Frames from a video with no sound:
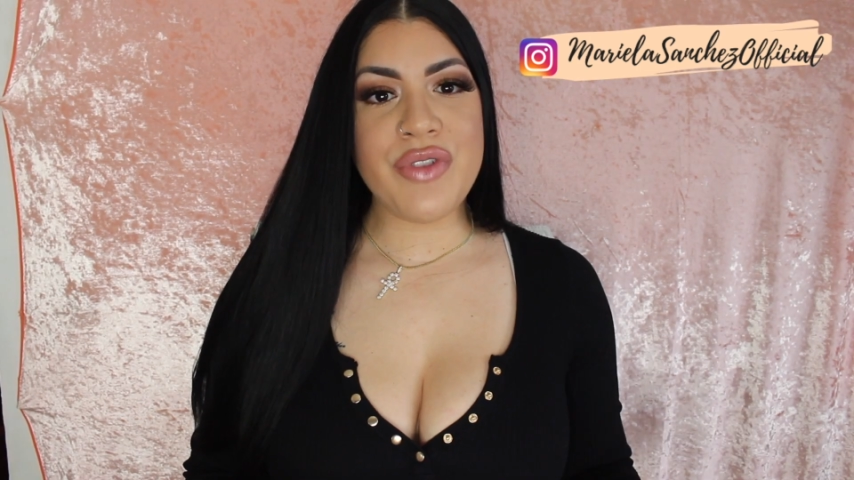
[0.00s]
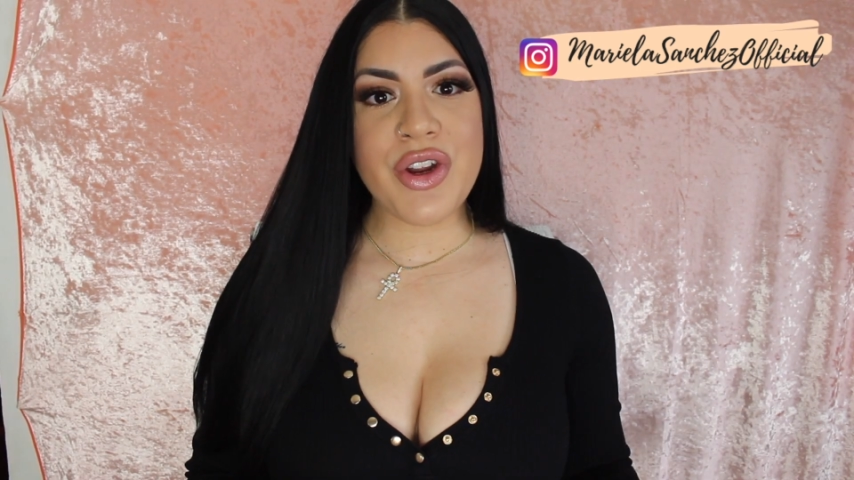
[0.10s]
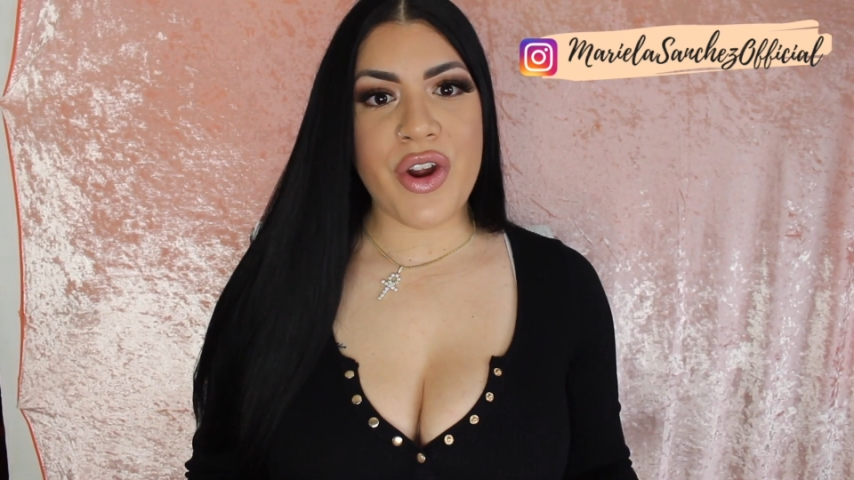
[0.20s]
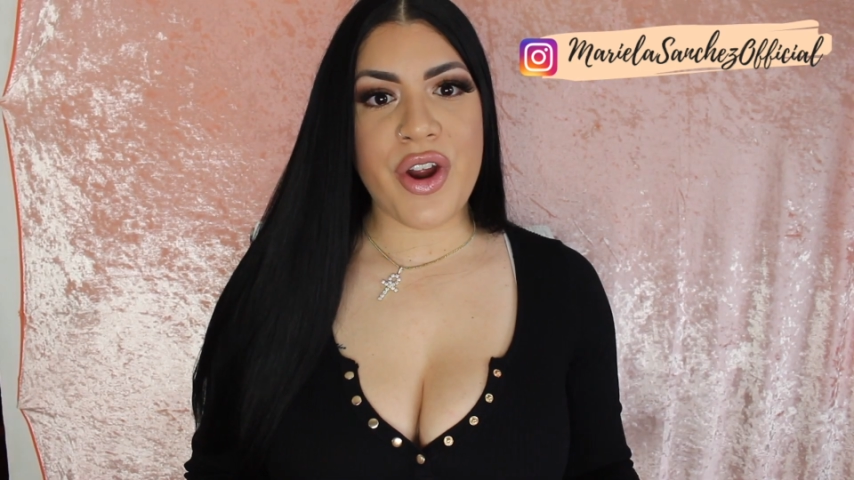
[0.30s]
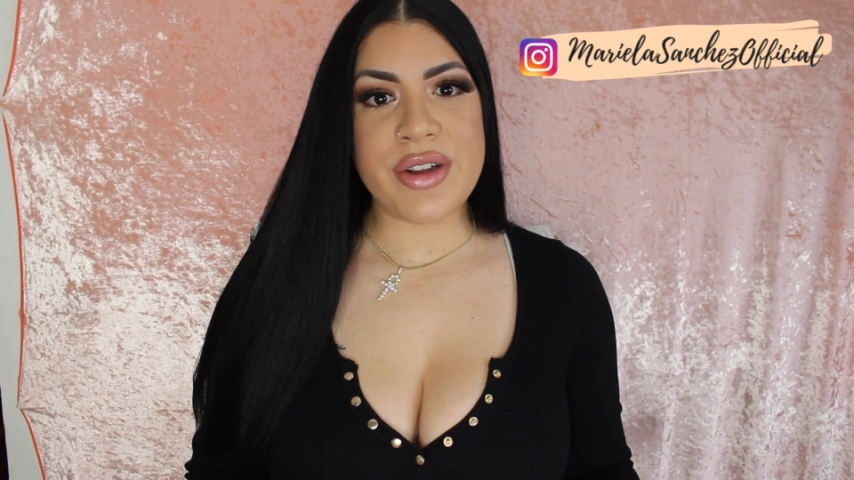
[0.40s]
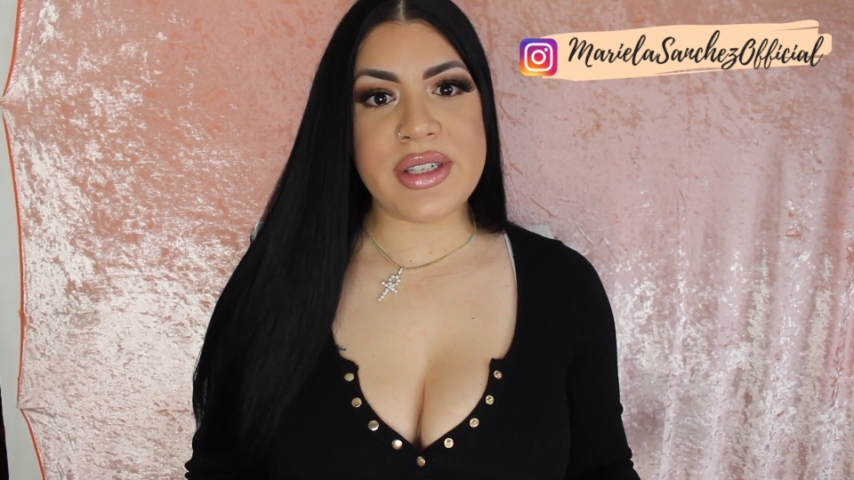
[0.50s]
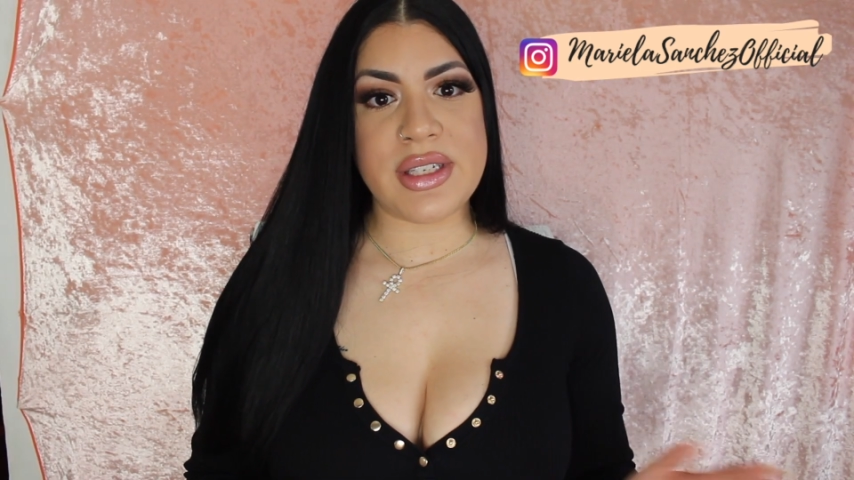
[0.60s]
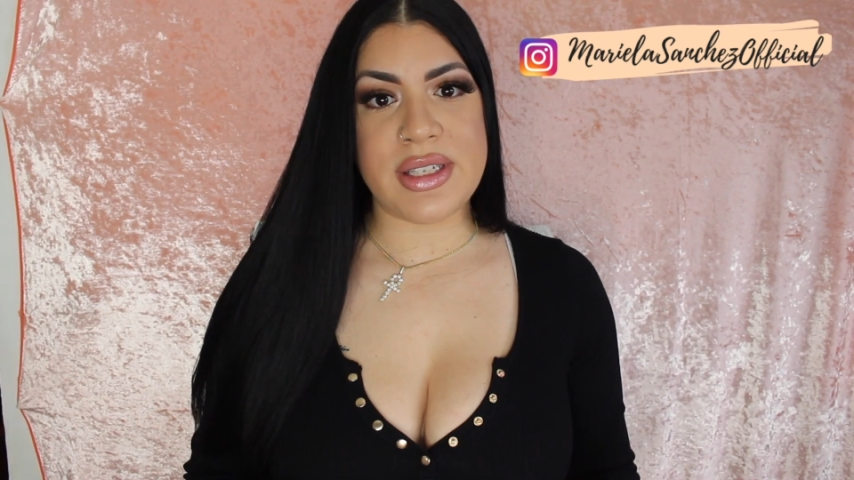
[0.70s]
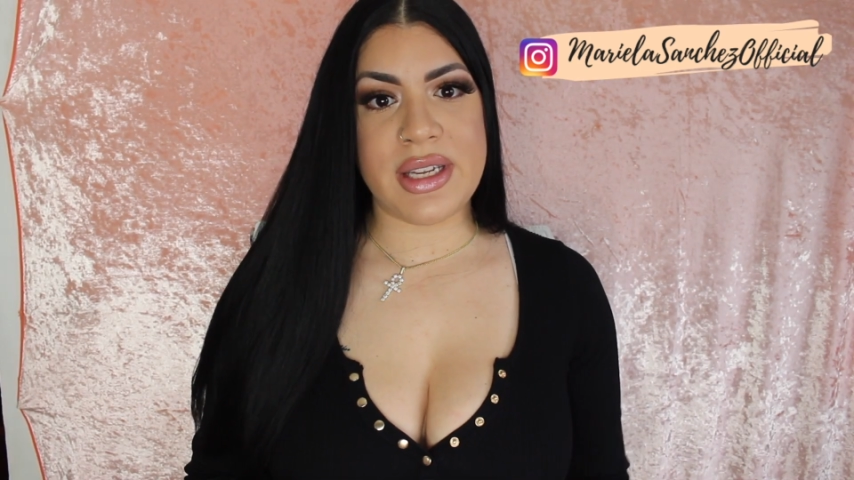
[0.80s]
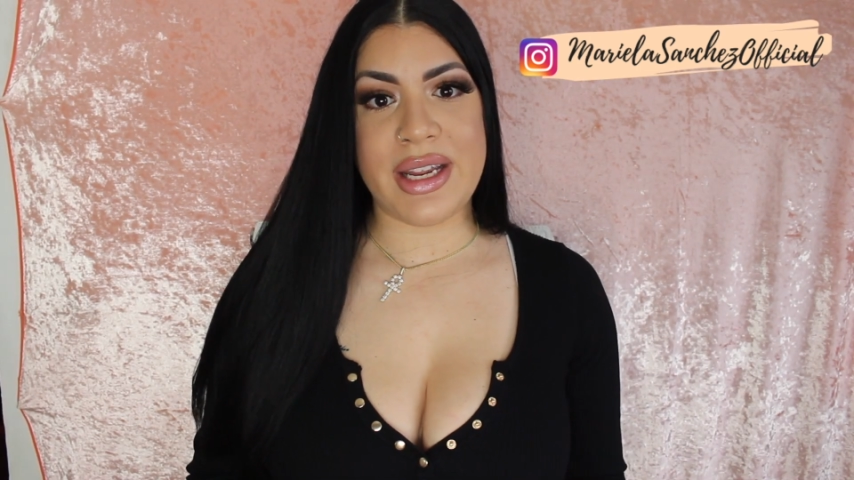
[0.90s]
regards
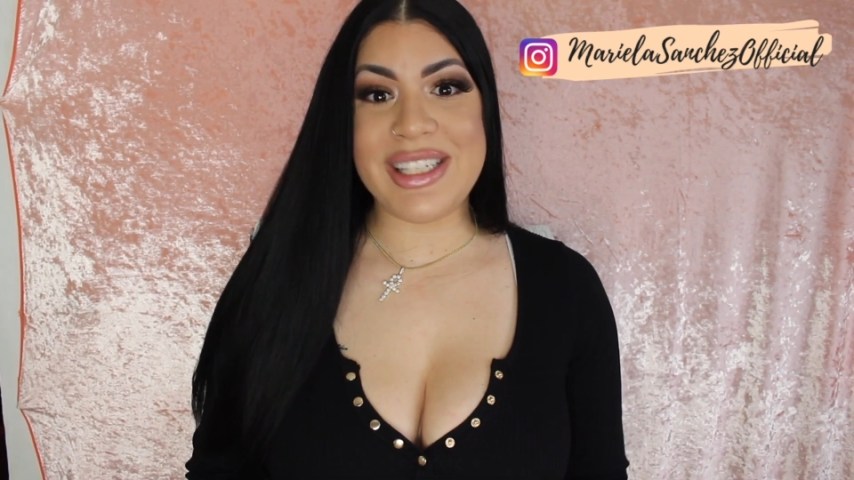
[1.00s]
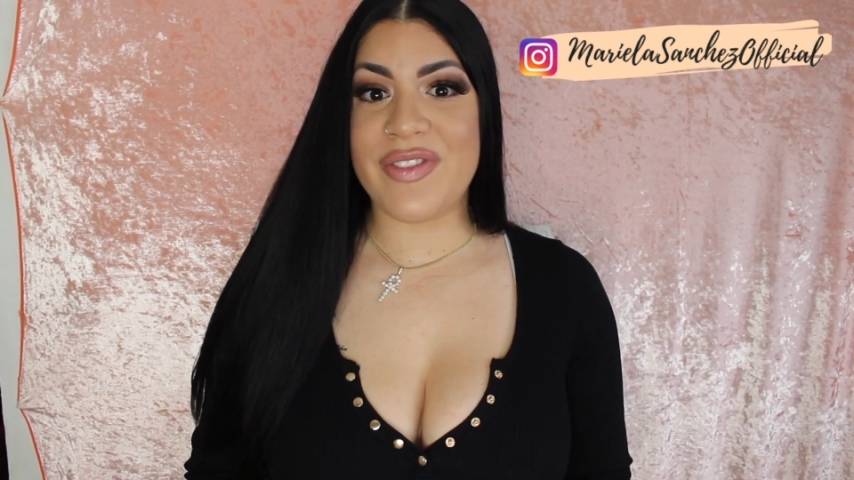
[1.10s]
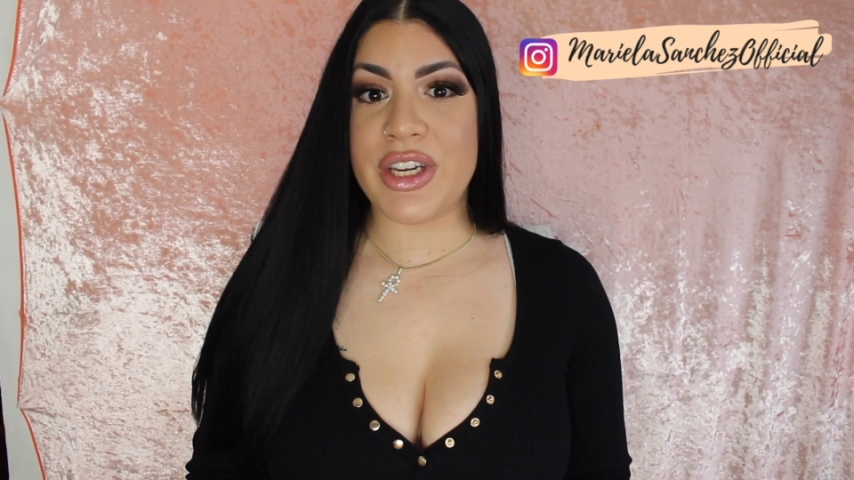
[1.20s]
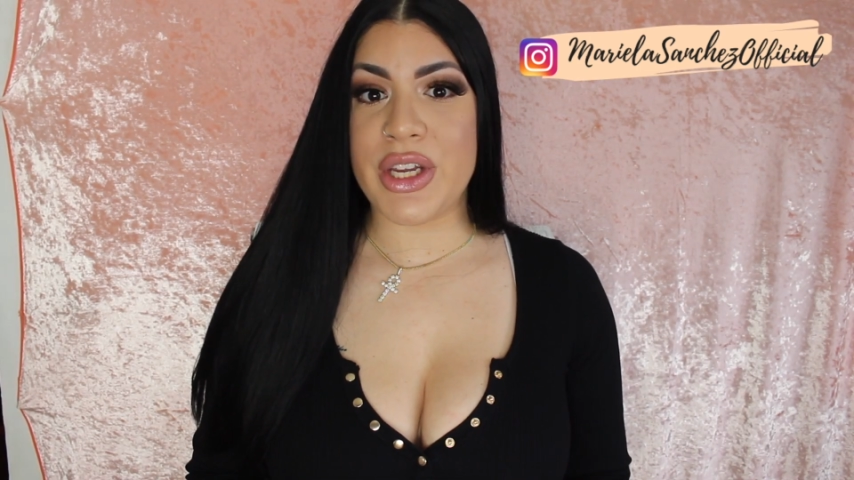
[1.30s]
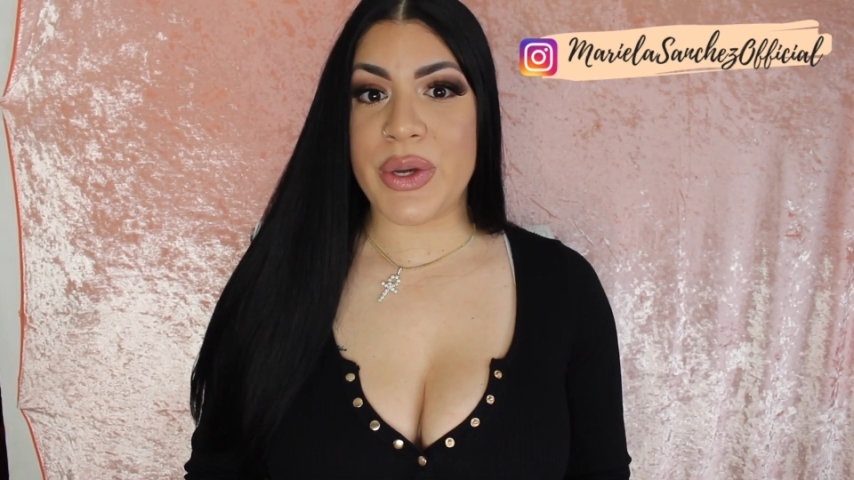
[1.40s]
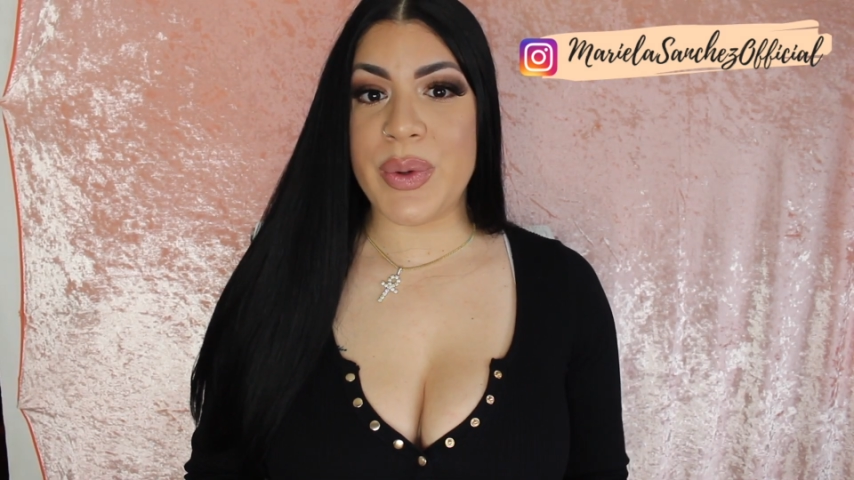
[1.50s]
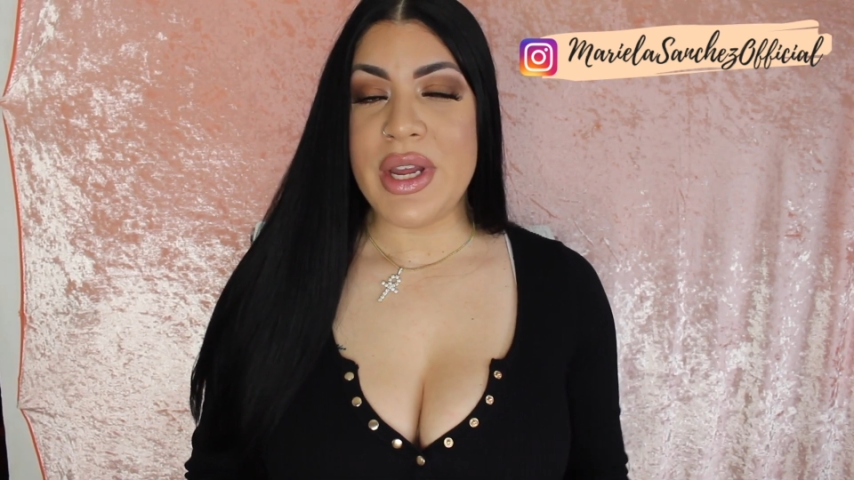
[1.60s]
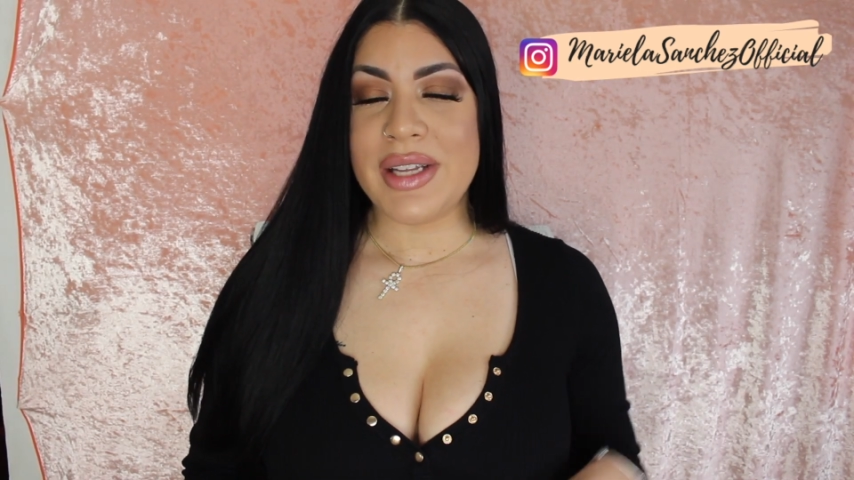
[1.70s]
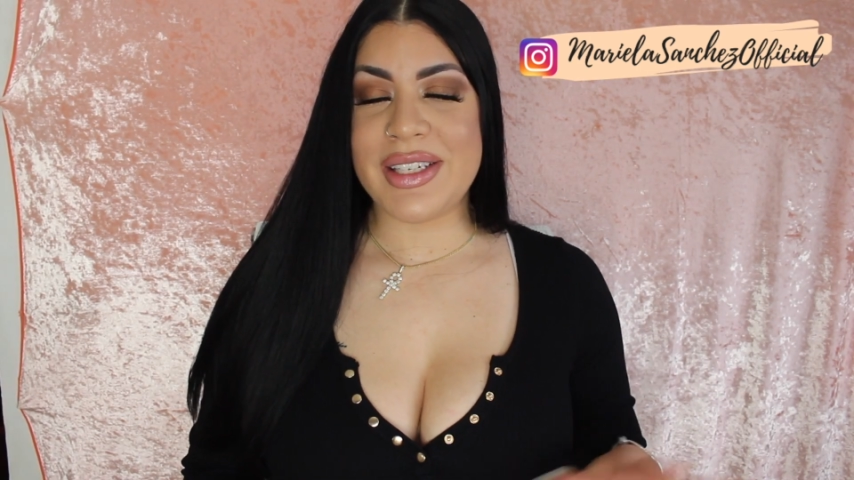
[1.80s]
to today's video,